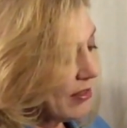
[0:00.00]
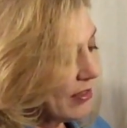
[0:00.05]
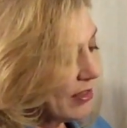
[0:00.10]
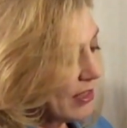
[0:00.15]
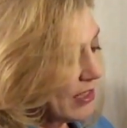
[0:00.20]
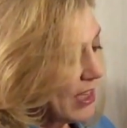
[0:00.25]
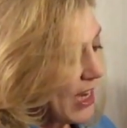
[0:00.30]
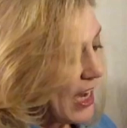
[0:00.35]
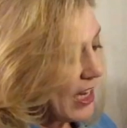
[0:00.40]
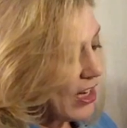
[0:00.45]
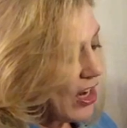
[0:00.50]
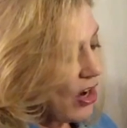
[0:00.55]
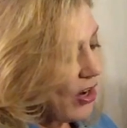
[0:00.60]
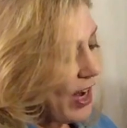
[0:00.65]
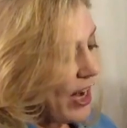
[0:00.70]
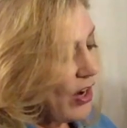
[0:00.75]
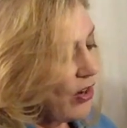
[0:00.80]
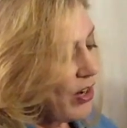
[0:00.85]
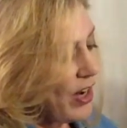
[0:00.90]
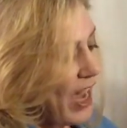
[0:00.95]
take our
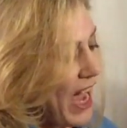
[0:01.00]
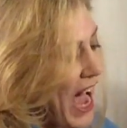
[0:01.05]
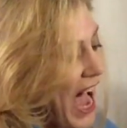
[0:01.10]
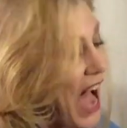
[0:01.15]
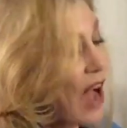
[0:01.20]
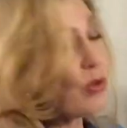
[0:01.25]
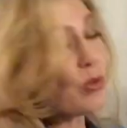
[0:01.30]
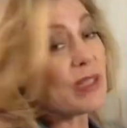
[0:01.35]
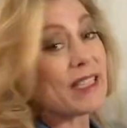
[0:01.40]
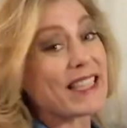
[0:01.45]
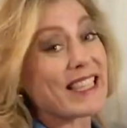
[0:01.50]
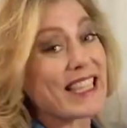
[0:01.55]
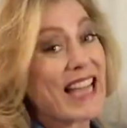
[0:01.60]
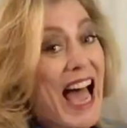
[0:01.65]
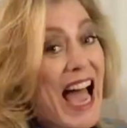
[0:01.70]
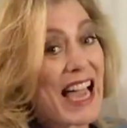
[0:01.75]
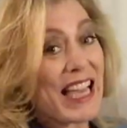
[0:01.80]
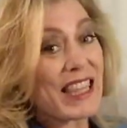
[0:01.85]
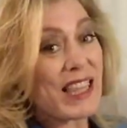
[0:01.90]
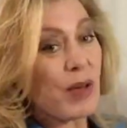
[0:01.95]
area
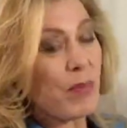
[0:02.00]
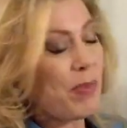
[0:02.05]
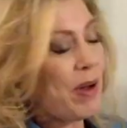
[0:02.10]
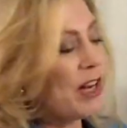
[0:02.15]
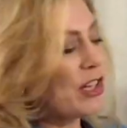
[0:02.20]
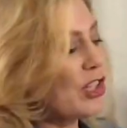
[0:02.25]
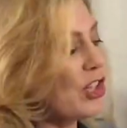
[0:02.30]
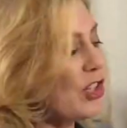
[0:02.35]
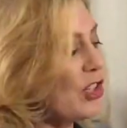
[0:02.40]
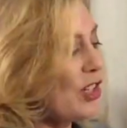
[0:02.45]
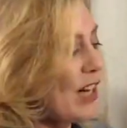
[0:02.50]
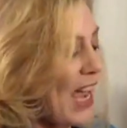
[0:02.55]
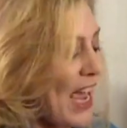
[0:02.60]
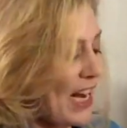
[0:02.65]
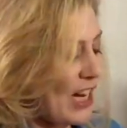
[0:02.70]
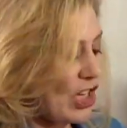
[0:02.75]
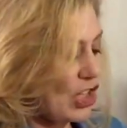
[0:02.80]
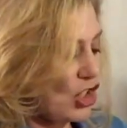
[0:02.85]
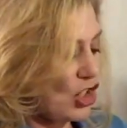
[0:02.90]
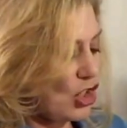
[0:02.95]
outside the bunker, and
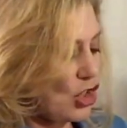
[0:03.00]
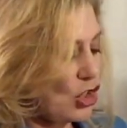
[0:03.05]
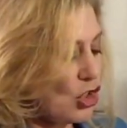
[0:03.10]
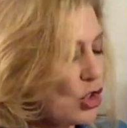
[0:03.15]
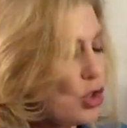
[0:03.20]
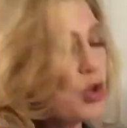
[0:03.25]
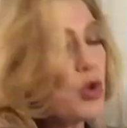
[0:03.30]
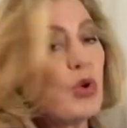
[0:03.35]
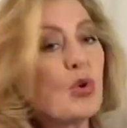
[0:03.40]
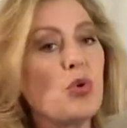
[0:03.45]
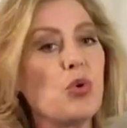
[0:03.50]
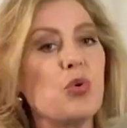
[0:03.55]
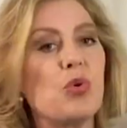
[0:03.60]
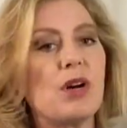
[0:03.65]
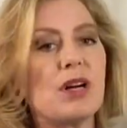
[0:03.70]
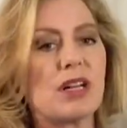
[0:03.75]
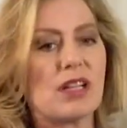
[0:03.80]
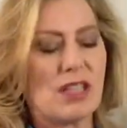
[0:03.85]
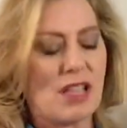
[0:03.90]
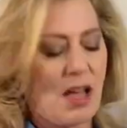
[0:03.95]
it's 2
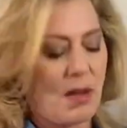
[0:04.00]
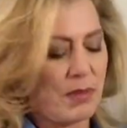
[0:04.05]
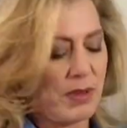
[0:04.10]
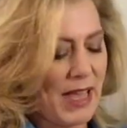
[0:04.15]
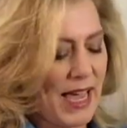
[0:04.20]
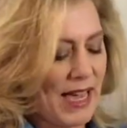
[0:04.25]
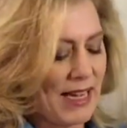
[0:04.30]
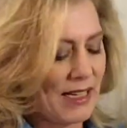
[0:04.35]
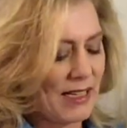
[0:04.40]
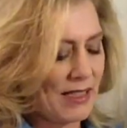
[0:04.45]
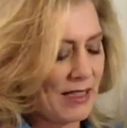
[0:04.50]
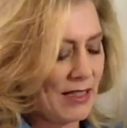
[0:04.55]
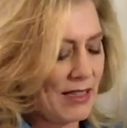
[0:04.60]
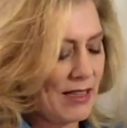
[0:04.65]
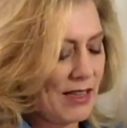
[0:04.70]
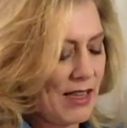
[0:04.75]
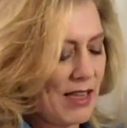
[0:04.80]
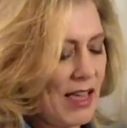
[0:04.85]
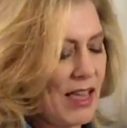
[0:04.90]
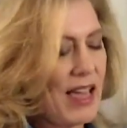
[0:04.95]
club lengths.
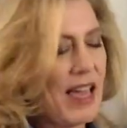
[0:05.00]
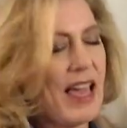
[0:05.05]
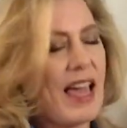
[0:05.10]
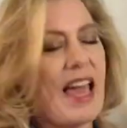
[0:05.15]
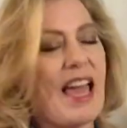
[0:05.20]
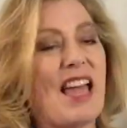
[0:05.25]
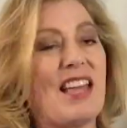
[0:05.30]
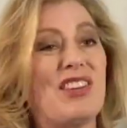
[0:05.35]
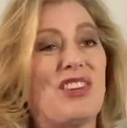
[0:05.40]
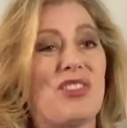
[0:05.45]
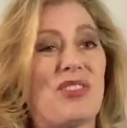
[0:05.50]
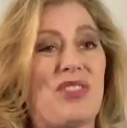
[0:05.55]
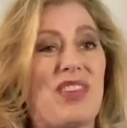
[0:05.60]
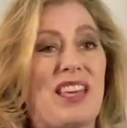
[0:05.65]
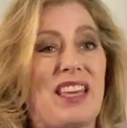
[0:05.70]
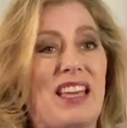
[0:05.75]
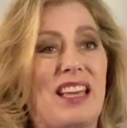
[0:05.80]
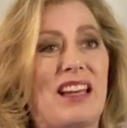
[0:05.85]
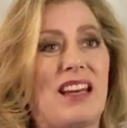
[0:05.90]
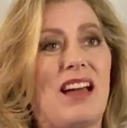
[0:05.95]
And you're
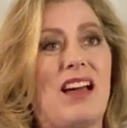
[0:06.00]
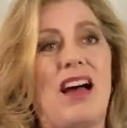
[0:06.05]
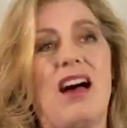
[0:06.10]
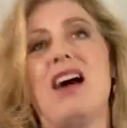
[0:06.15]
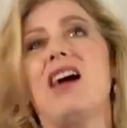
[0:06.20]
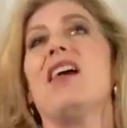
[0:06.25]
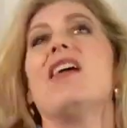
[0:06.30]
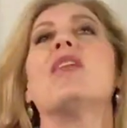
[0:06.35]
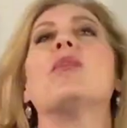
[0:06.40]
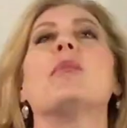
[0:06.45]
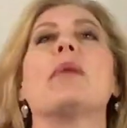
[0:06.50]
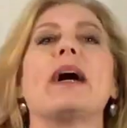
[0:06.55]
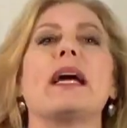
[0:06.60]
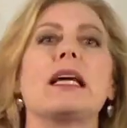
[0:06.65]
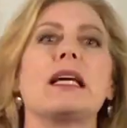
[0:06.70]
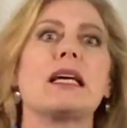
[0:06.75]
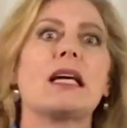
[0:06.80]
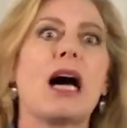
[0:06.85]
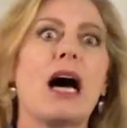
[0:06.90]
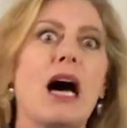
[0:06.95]
thinking, oh my
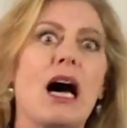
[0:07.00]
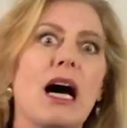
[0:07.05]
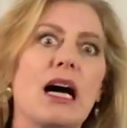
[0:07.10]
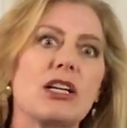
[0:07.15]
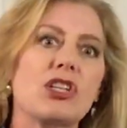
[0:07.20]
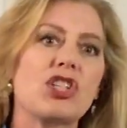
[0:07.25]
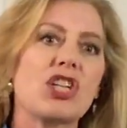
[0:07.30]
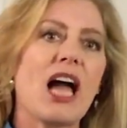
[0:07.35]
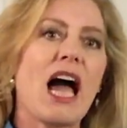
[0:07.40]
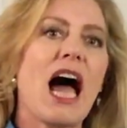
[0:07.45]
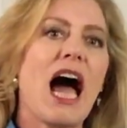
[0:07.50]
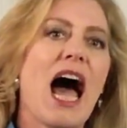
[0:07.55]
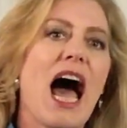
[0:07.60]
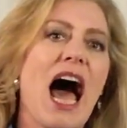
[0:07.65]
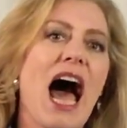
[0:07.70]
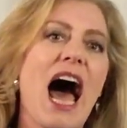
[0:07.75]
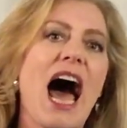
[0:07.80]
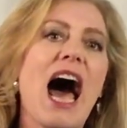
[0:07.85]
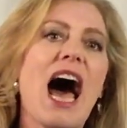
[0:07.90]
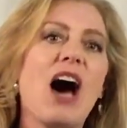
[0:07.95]
gosh,
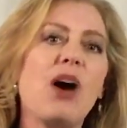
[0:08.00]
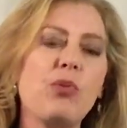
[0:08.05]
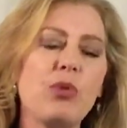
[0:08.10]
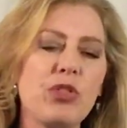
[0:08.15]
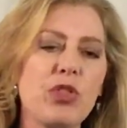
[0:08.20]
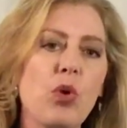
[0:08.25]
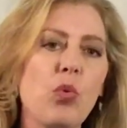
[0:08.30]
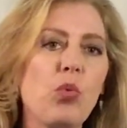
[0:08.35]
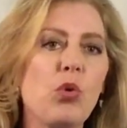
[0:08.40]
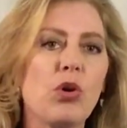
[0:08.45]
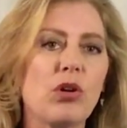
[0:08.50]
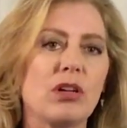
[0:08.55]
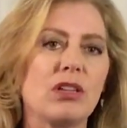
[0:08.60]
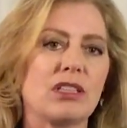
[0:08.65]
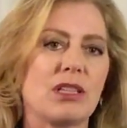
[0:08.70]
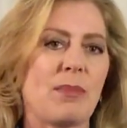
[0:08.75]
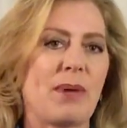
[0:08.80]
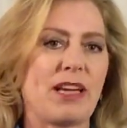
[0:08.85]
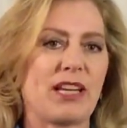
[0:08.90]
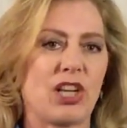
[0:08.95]
how in the world
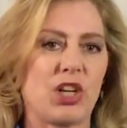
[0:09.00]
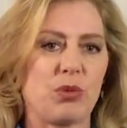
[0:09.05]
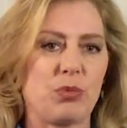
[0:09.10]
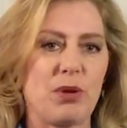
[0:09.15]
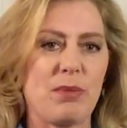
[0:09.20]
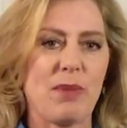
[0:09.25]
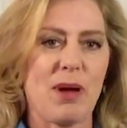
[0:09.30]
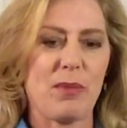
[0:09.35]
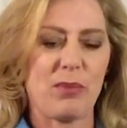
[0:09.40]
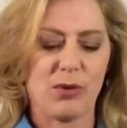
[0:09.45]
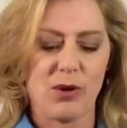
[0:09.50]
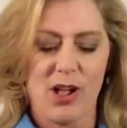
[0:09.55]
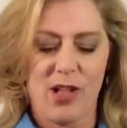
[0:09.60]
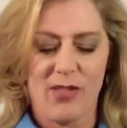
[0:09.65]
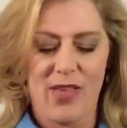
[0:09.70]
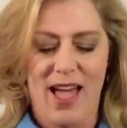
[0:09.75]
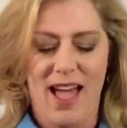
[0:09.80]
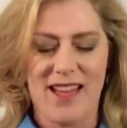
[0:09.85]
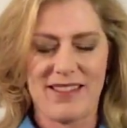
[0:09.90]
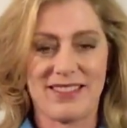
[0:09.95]
am I going to remember all
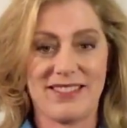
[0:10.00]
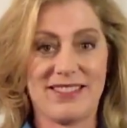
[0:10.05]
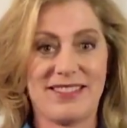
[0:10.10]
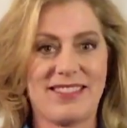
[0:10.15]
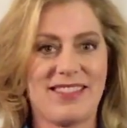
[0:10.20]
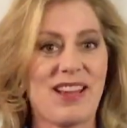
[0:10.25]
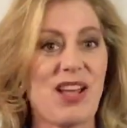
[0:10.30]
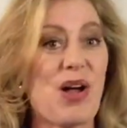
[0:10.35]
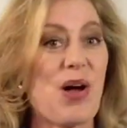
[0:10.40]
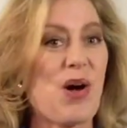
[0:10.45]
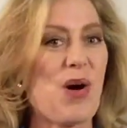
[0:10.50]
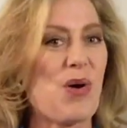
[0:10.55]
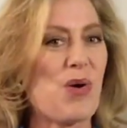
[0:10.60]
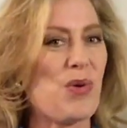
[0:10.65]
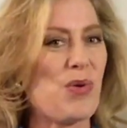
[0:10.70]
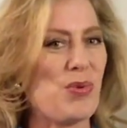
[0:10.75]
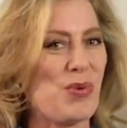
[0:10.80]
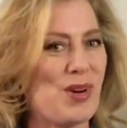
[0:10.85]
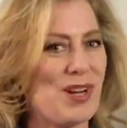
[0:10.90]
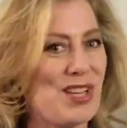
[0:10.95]
that?
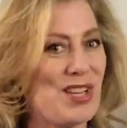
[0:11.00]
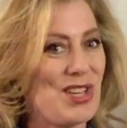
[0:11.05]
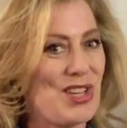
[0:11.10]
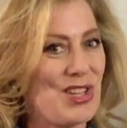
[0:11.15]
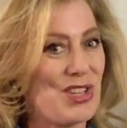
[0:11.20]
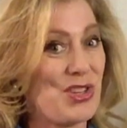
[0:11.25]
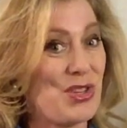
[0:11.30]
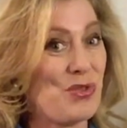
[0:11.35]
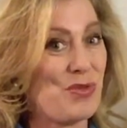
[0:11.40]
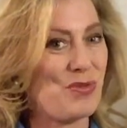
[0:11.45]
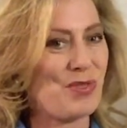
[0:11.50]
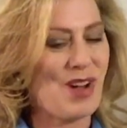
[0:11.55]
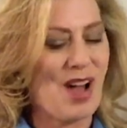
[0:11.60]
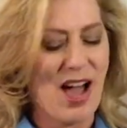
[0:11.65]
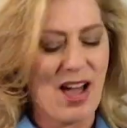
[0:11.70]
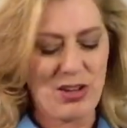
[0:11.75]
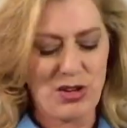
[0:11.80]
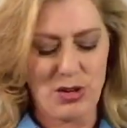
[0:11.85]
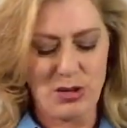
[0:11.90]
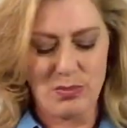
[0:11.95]
Oh, you've
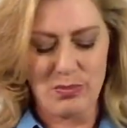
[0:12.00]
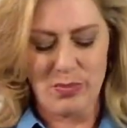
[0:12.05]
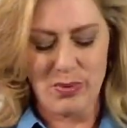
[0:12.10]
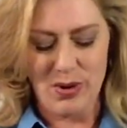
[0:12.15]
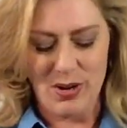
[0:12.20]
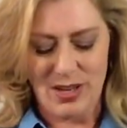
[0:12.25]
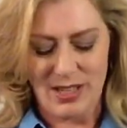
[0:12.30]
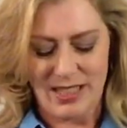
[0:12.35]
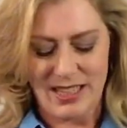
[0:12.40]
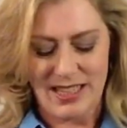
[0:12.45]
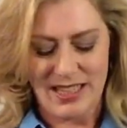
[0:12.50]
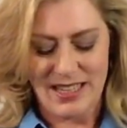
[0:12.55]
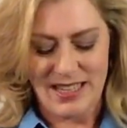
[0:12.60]
got your book.